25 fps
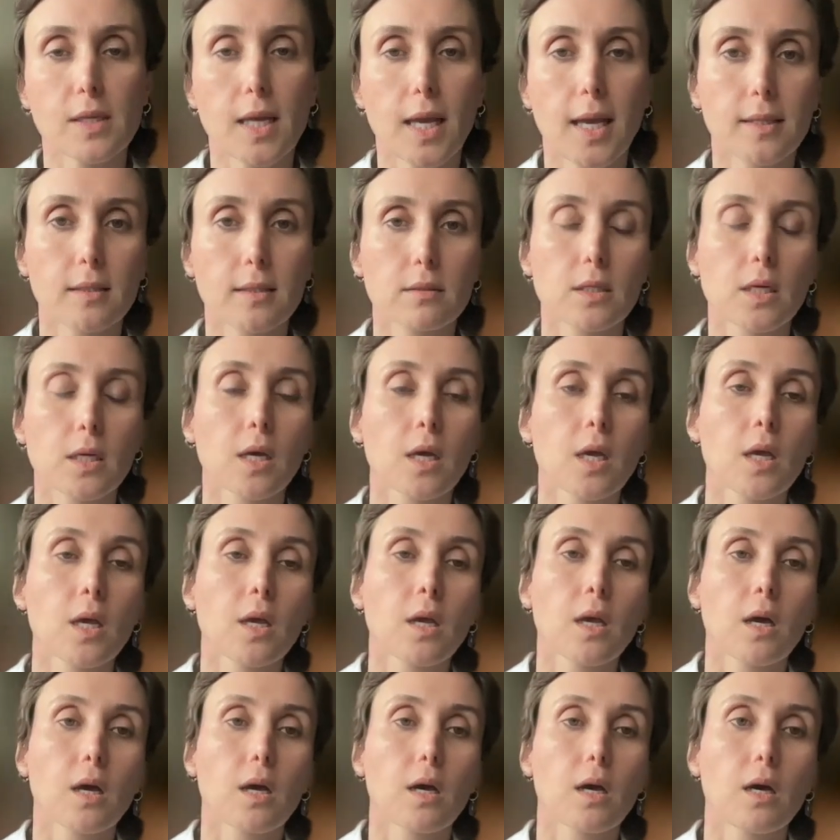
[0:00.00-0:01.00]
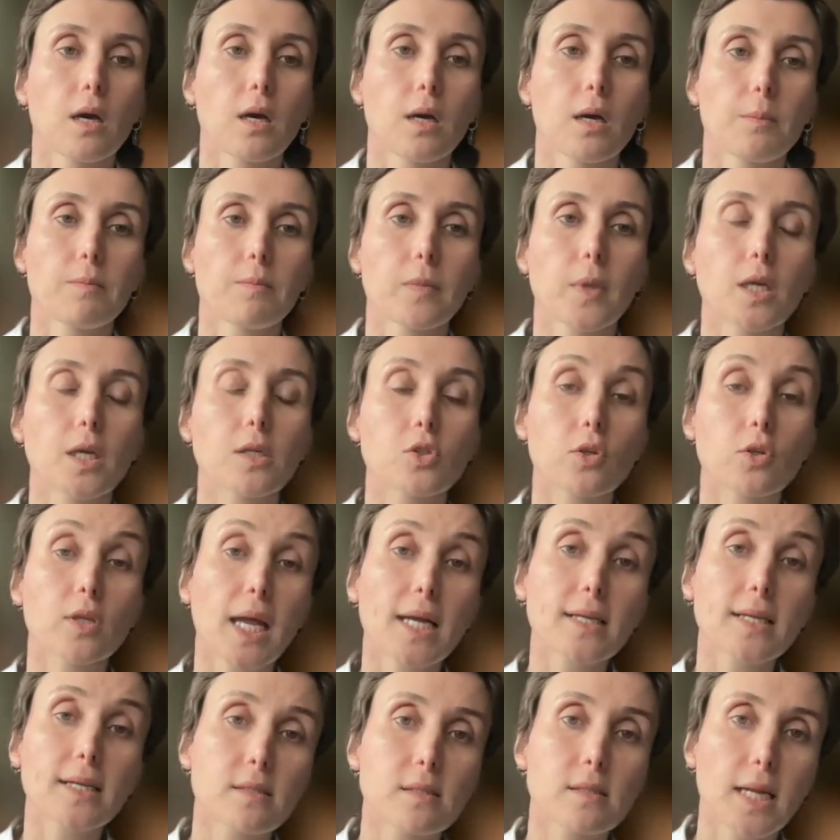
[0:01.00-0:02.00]
And so
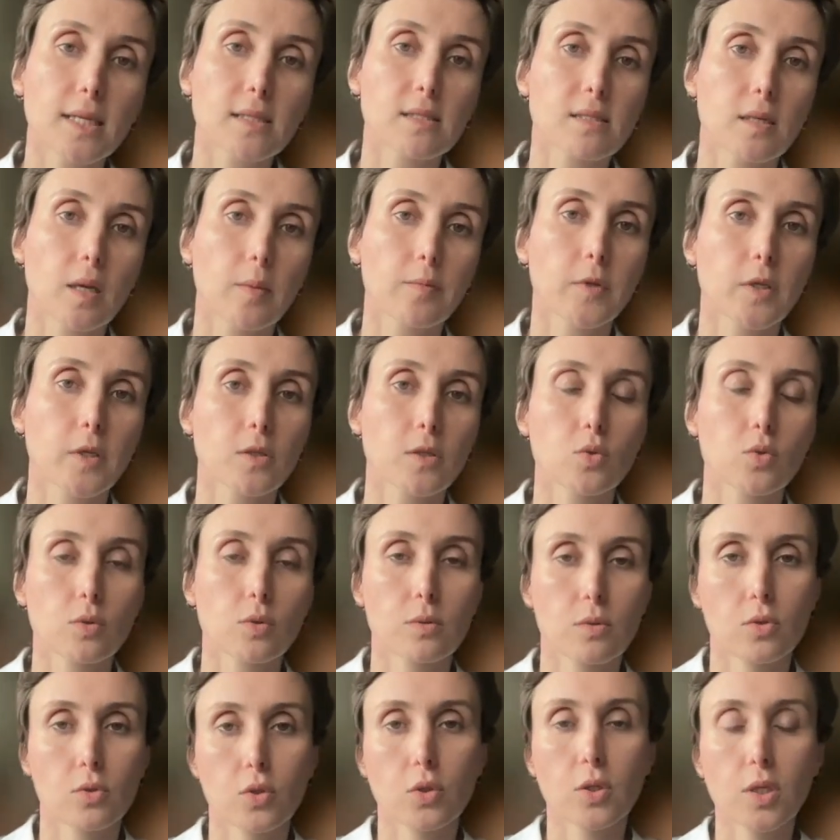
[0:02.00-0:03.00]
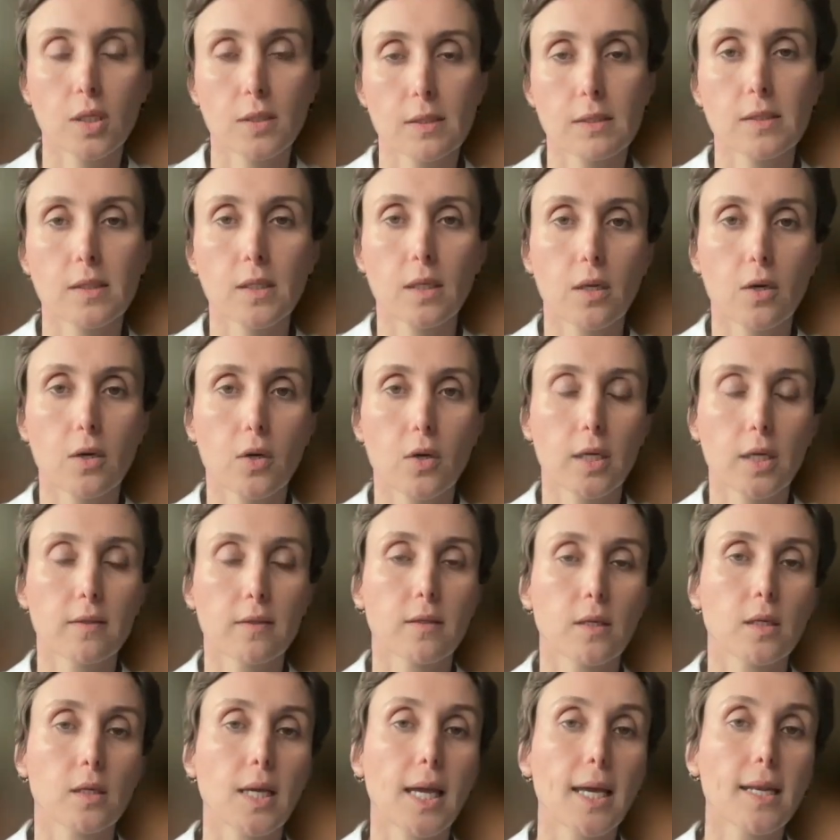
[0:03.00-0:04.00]
that's something to consider, I
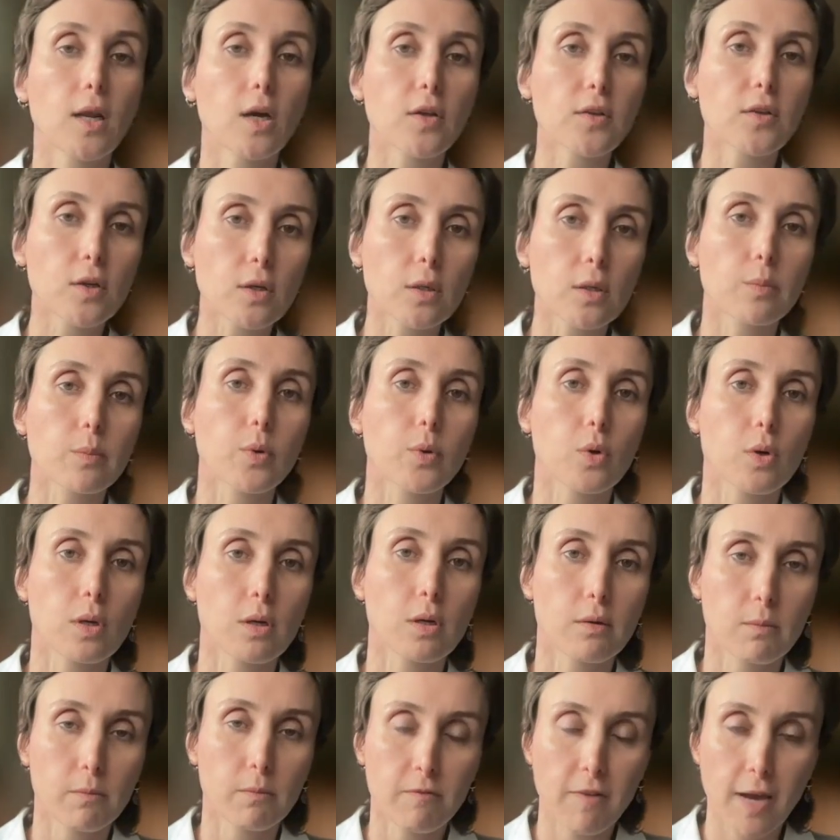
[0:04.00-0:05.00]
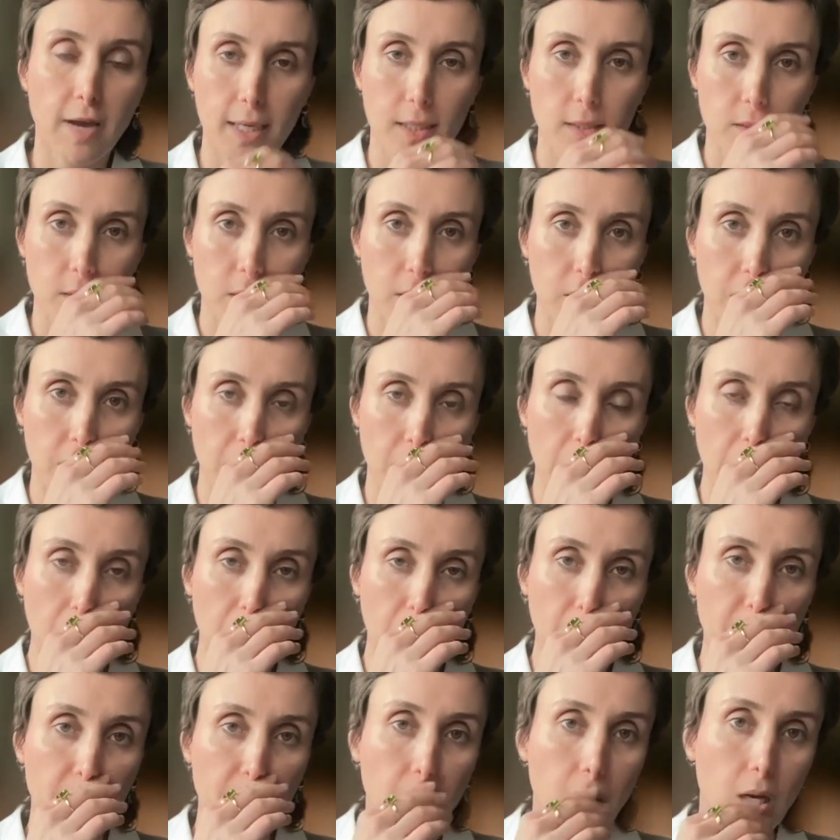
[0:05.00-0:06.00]
think. Another important factor,
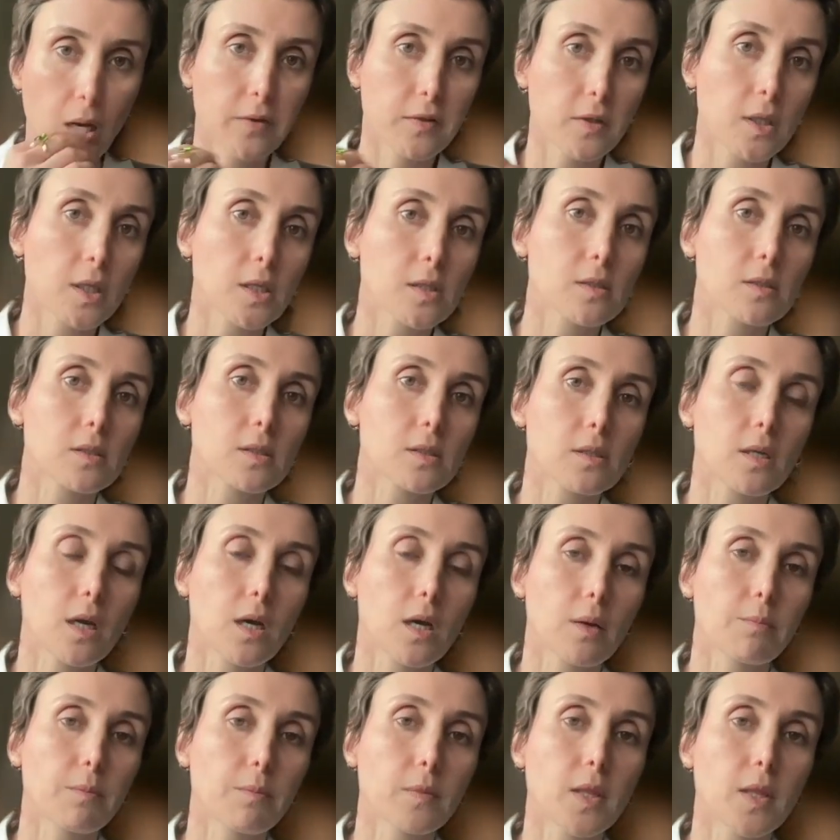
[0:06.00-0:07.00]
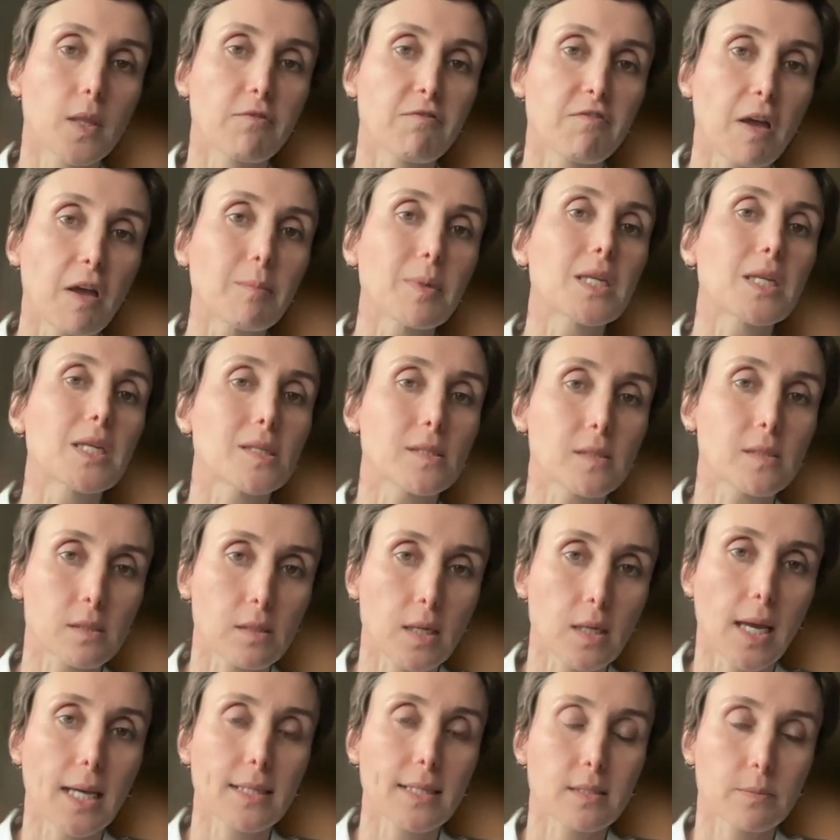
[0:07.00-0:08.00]
I think it's the feminist
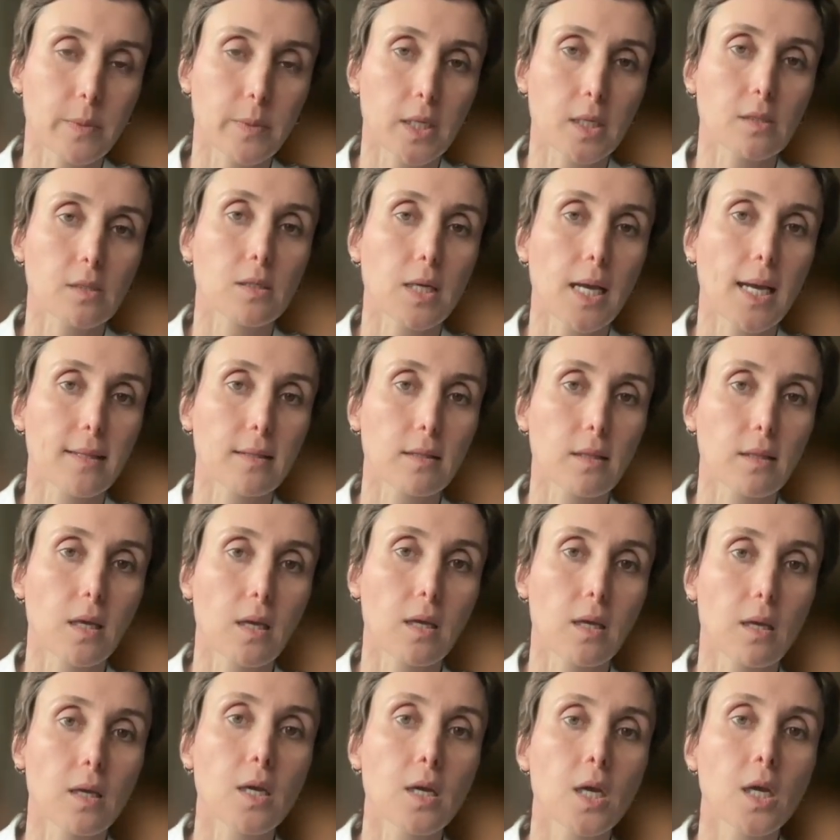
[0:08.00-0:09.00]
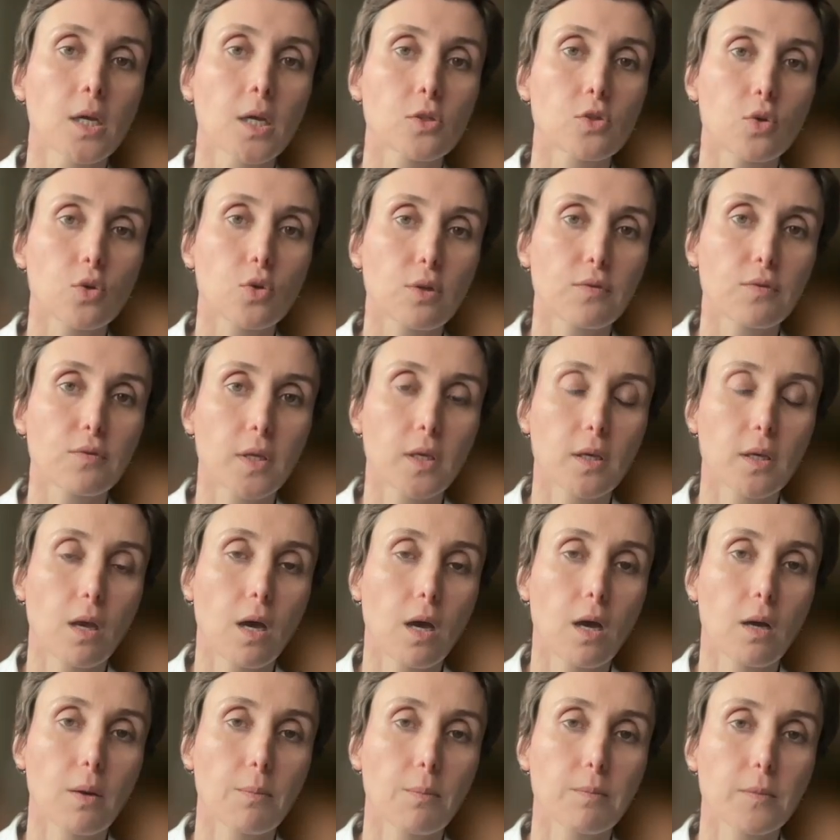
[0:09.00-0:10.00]
aspect and the sort of the
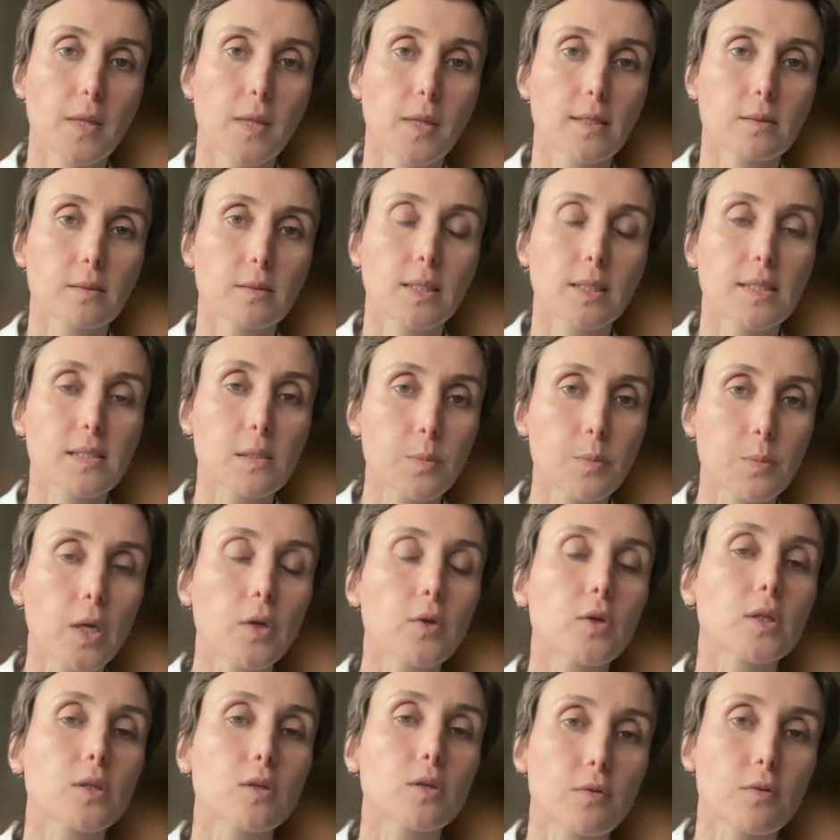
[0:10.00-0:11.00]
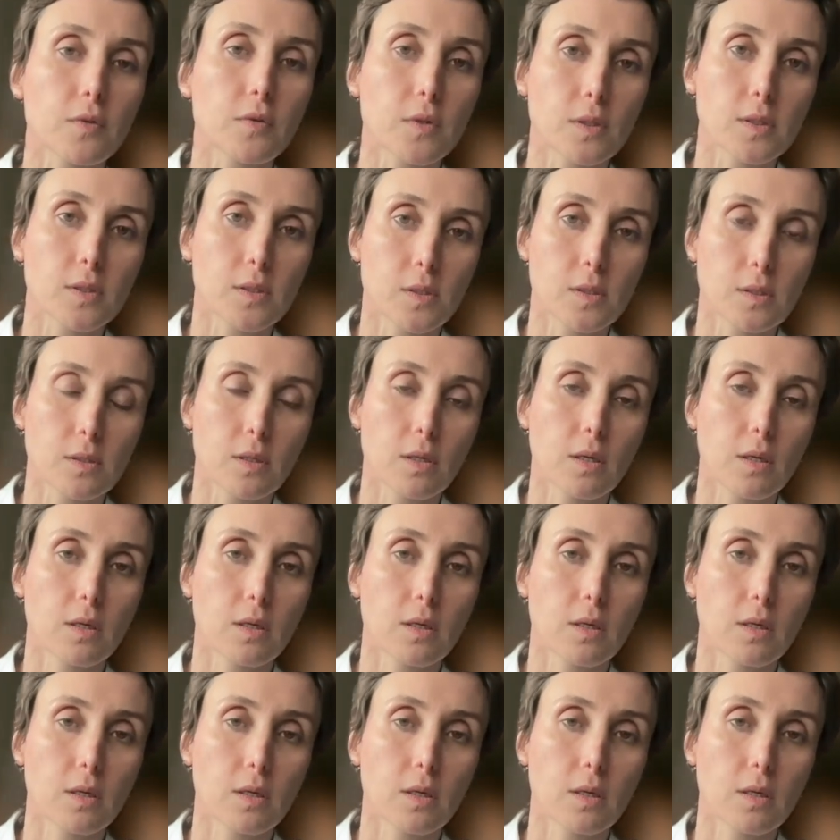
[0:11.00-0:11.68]
spirit of this